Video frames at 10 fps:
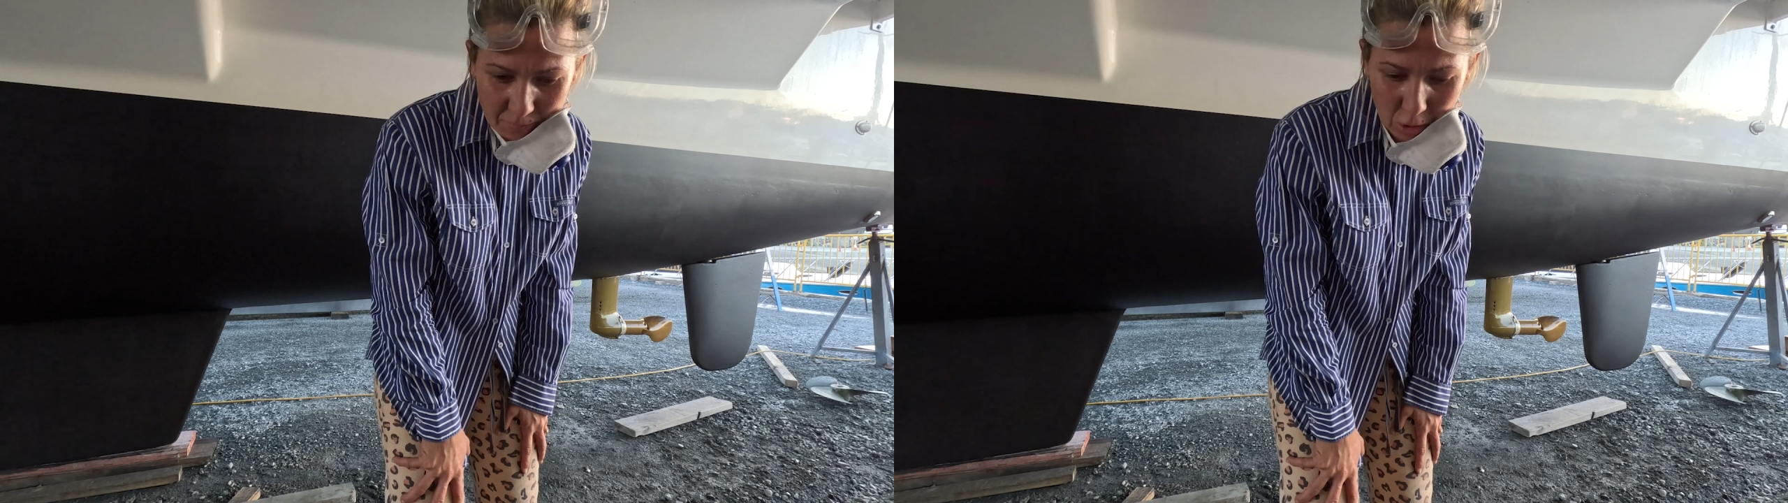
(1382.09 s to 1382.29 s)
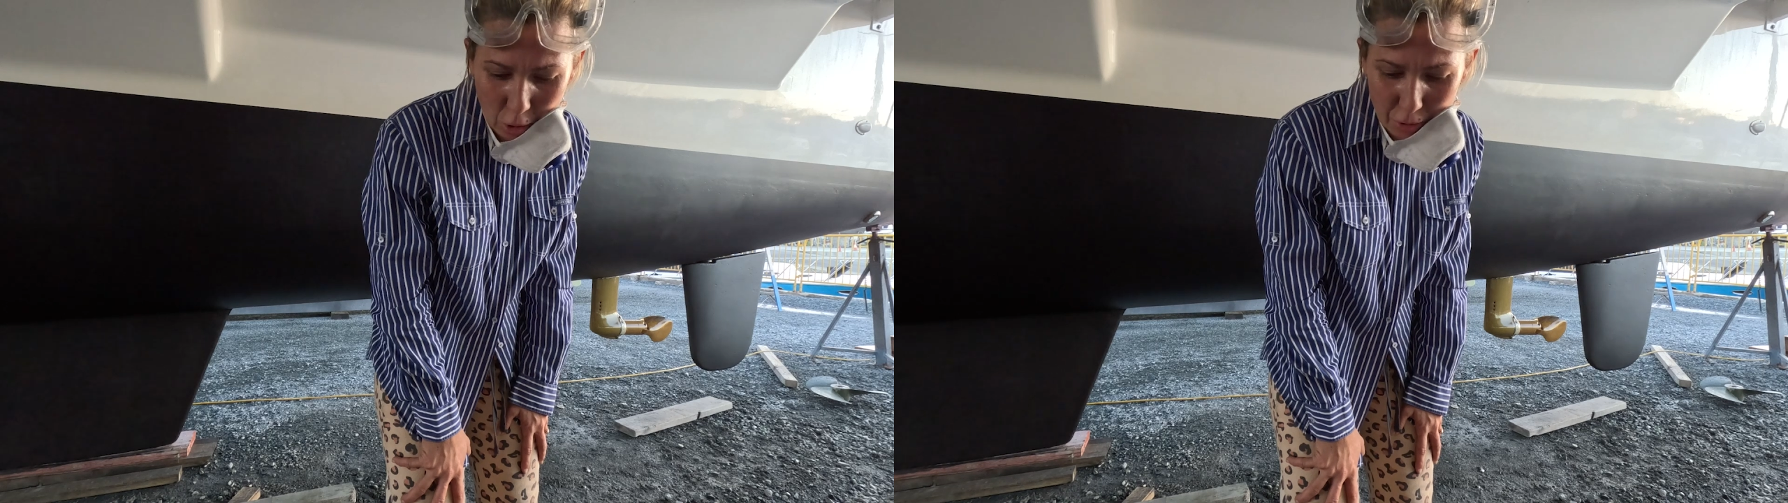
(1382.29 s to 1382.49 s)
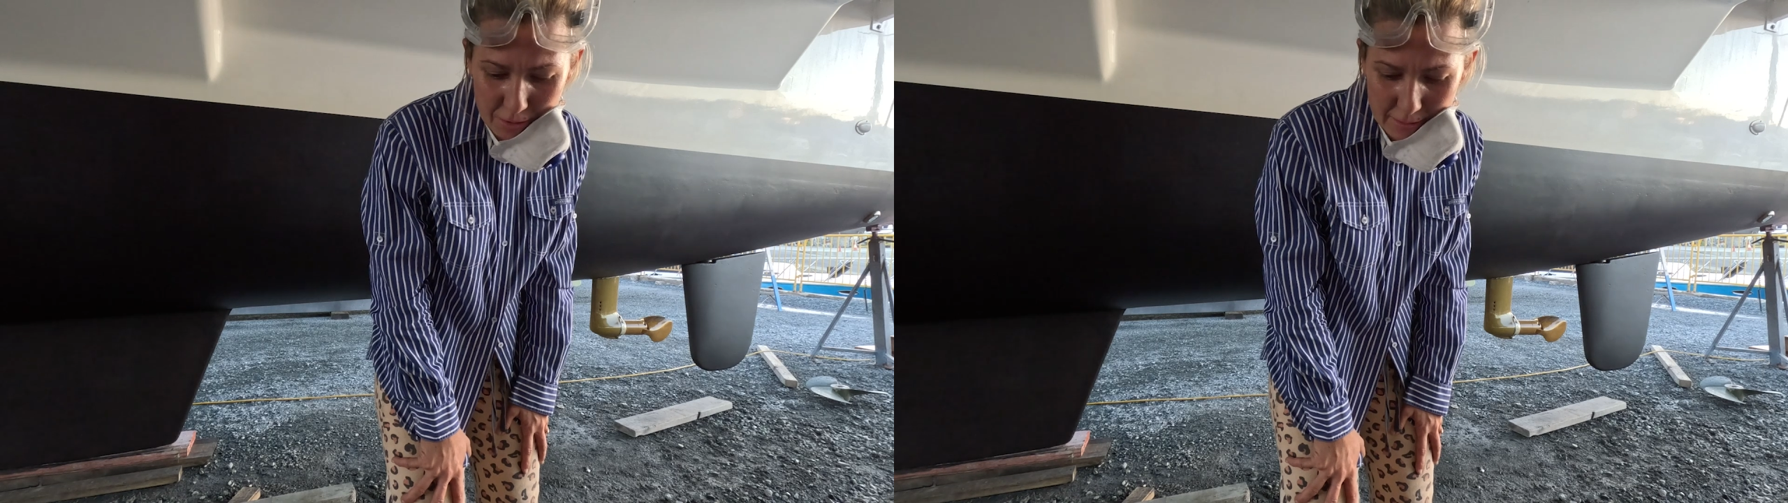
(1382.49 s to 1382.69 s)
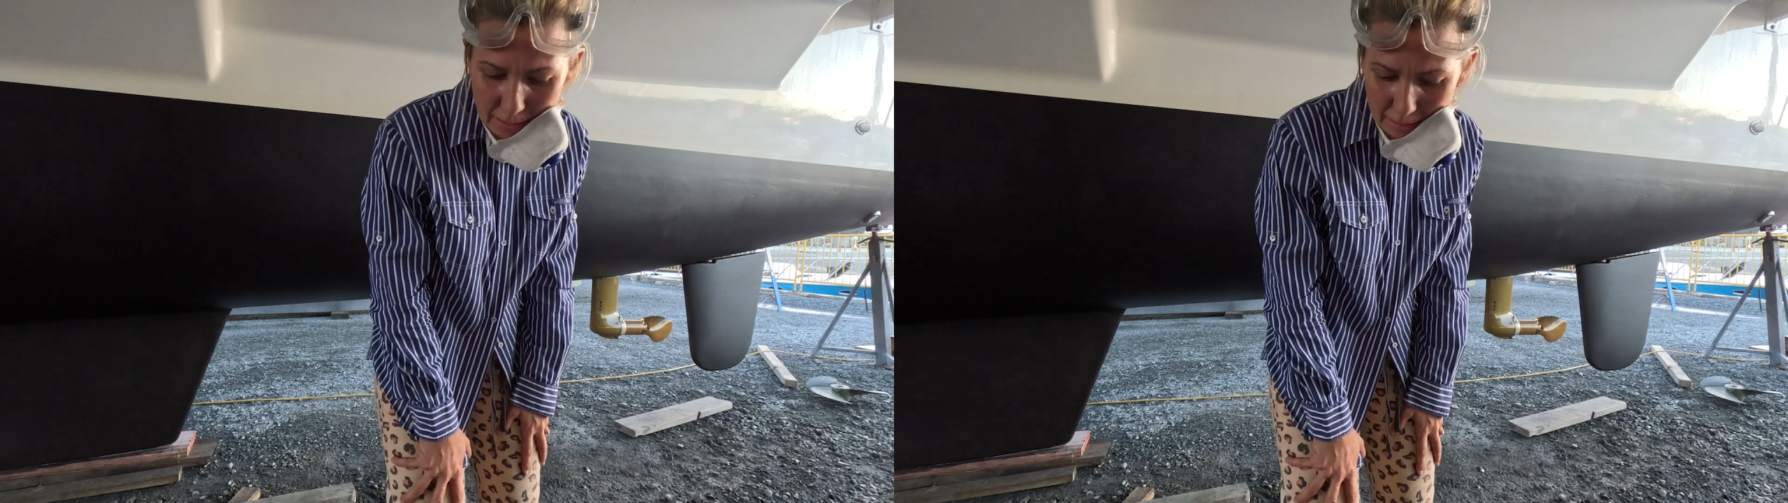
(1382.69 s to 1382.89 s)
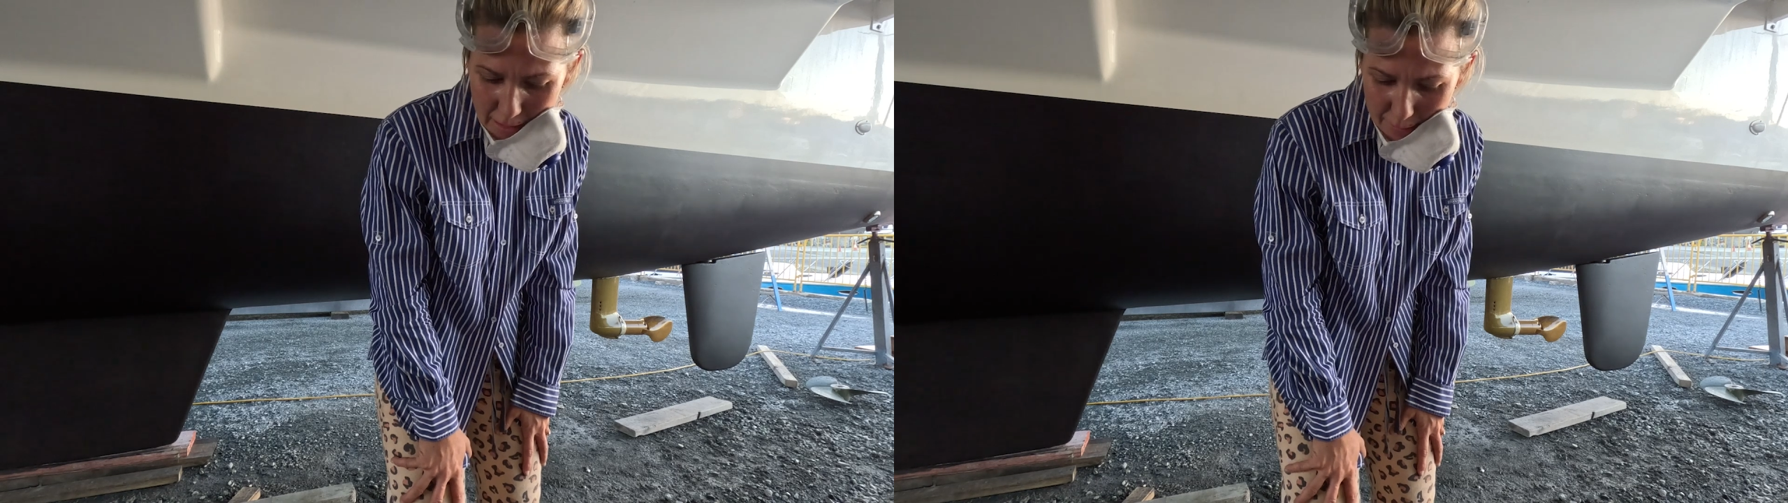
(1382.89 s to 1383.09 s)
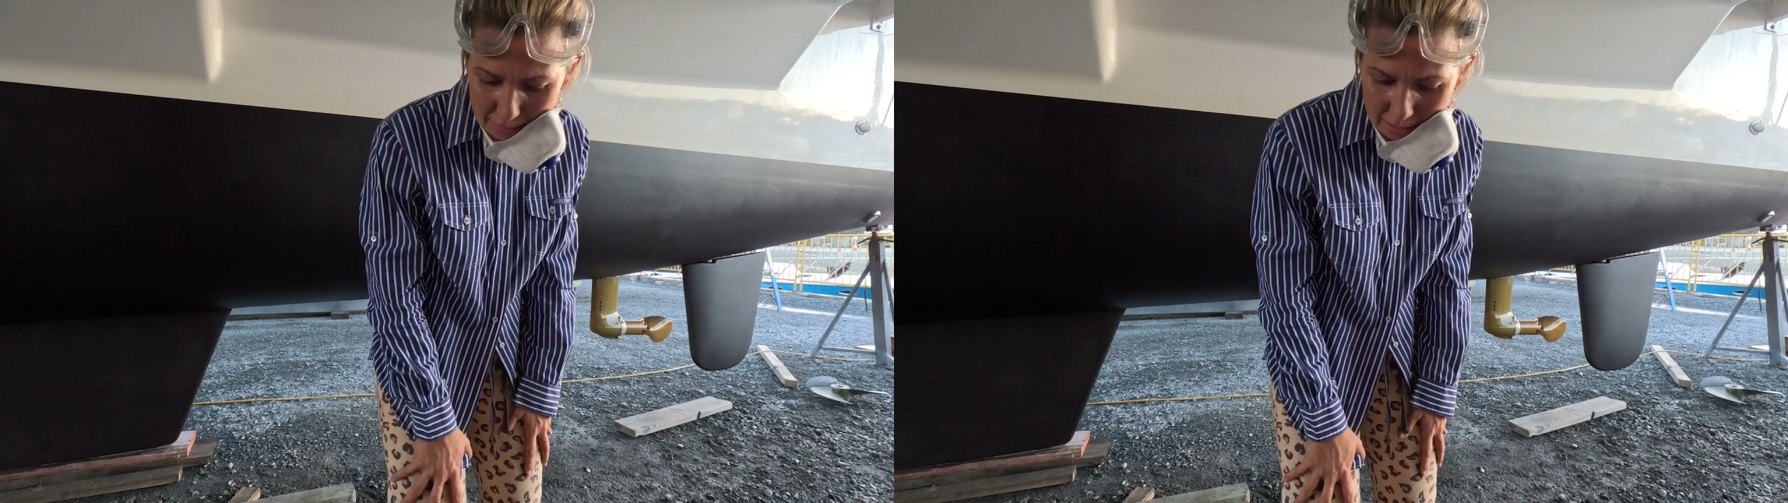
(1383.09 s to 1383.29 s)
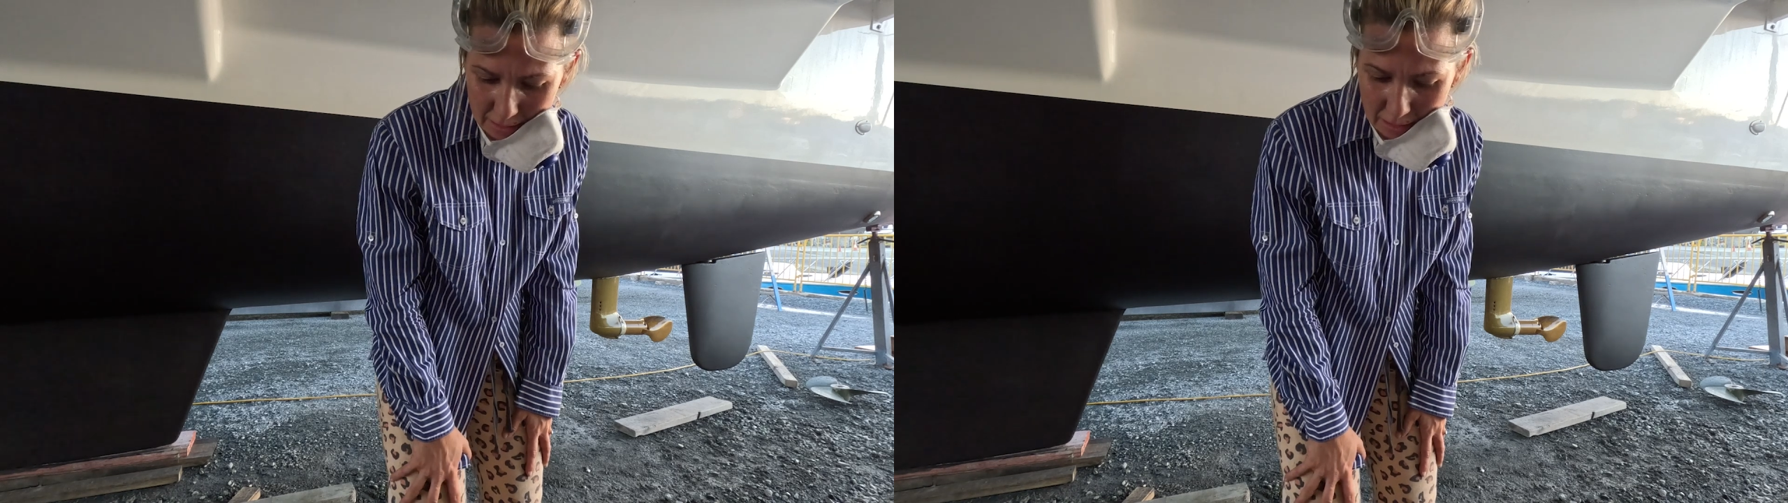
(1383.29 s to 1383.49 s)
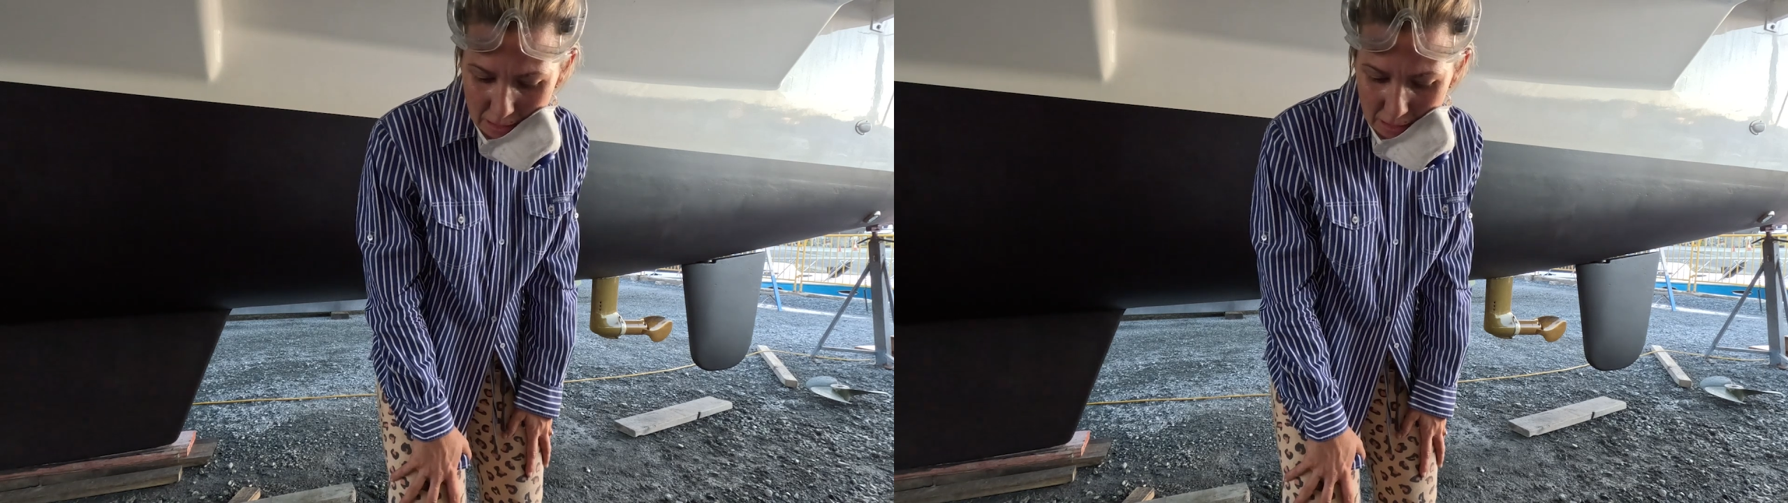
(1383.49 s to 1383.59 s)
clothes and kept